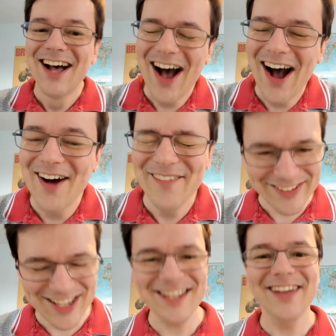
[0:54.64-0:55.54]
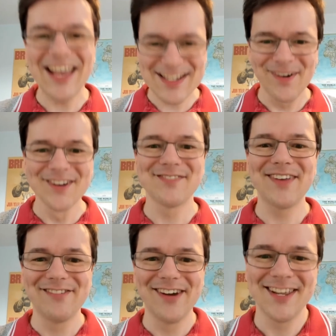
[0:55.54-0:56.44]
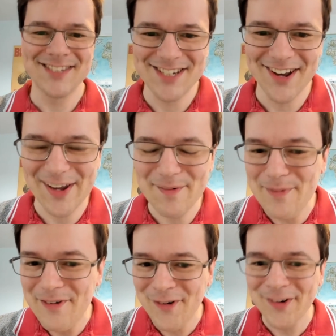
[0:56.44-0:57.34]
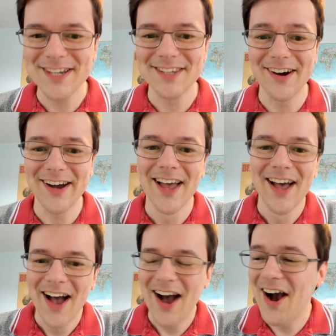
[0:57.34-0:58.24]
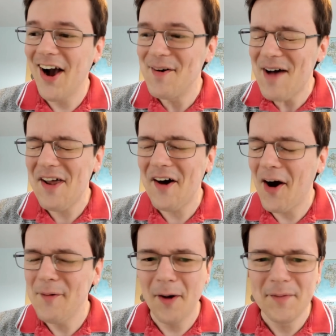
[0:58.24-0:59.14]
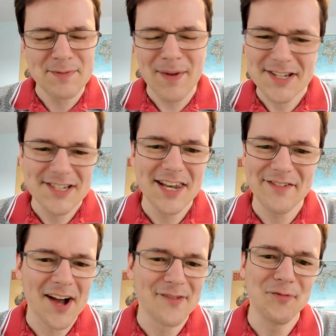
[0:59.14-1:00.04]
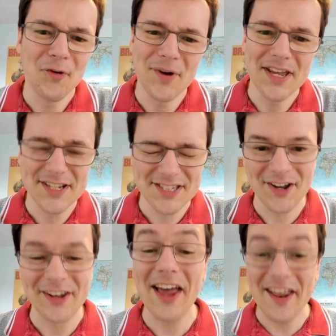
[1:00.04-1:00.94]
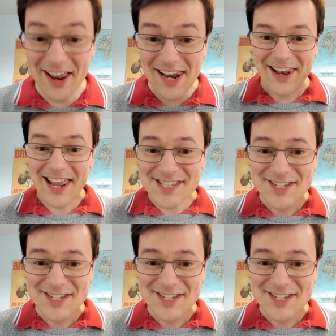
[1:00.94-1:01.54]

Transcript: That's possibly a realistic target, but before I die. And I'm expecting to live a couple more weeks, so let's